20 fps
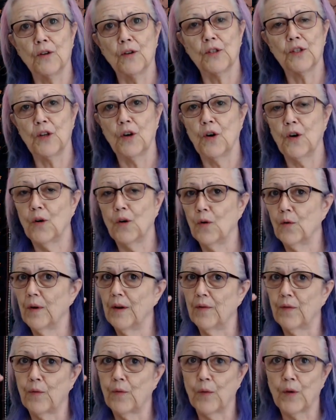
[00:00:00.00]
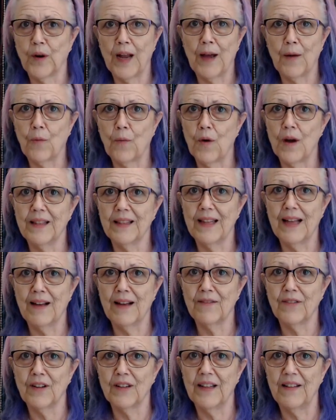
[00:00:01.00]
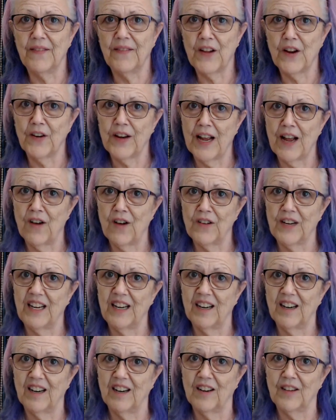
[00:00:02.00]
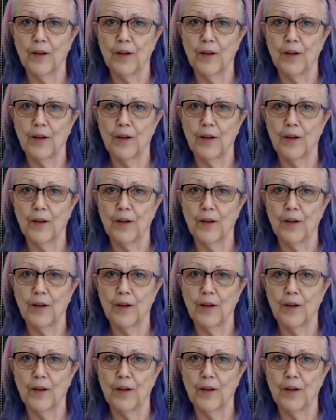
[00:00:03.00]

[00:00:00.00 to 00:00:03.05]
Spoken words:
so if we're at one level and they're down here,